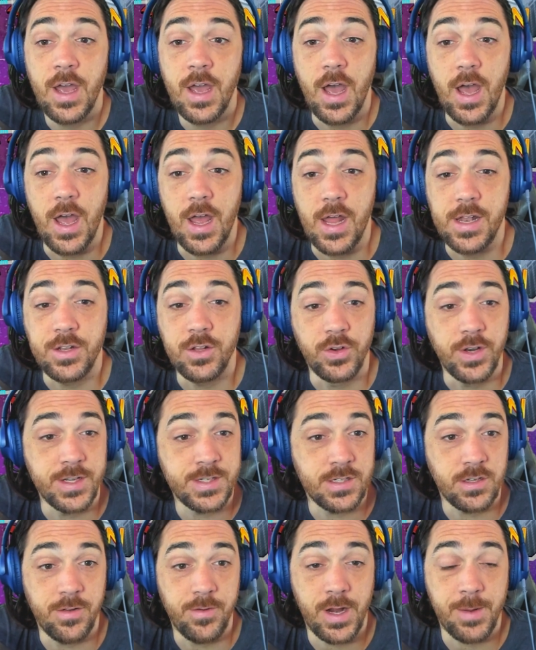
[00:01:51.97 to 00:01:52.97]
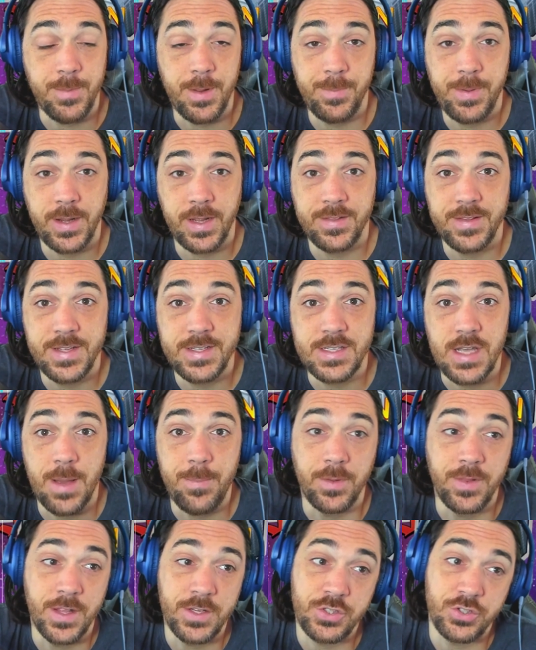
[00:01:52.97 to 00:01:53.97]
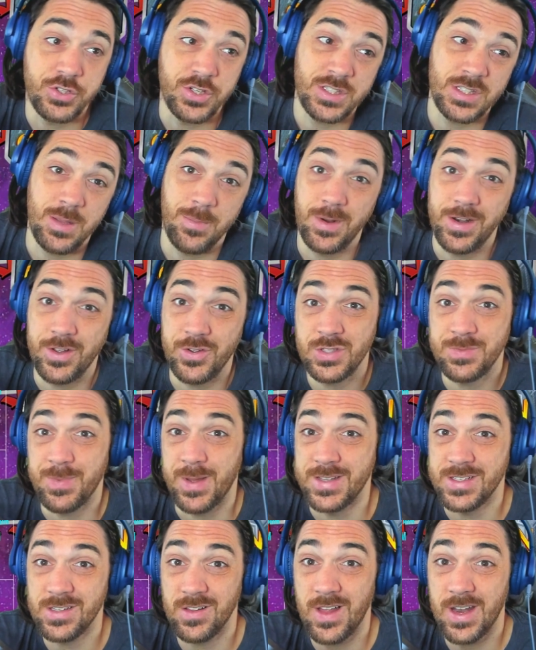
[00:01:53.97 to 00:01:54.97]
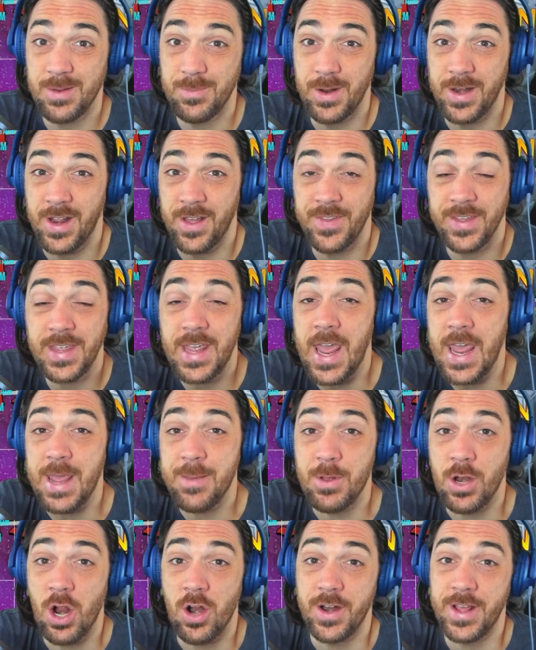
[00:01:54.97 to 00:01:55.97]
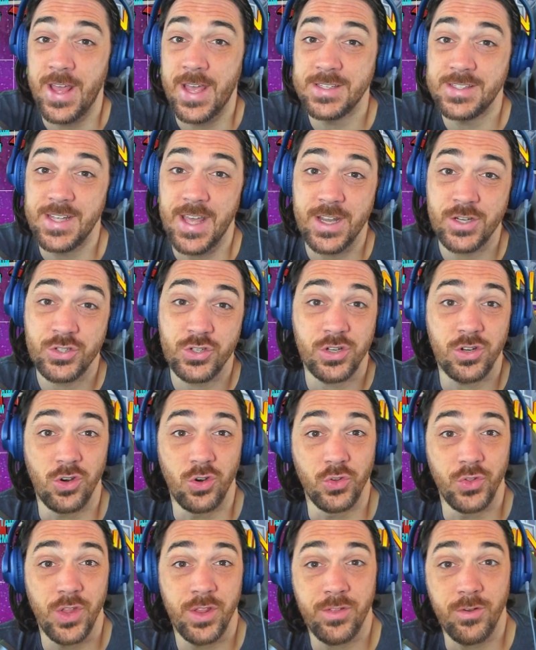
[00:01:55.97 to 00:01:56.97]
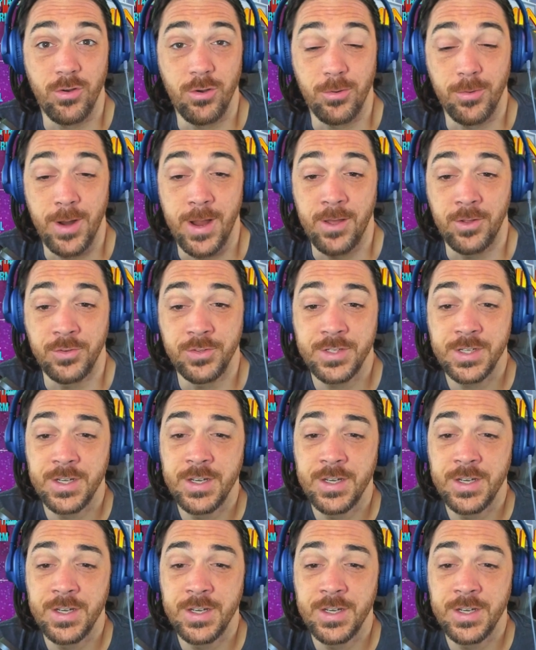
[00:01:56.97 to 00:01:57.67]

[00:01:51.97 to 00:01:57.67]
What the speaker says: I don't necessarily recommend picking these up unless you're just somebody who spends a lot of money on the game and already has the extra gold to throw around.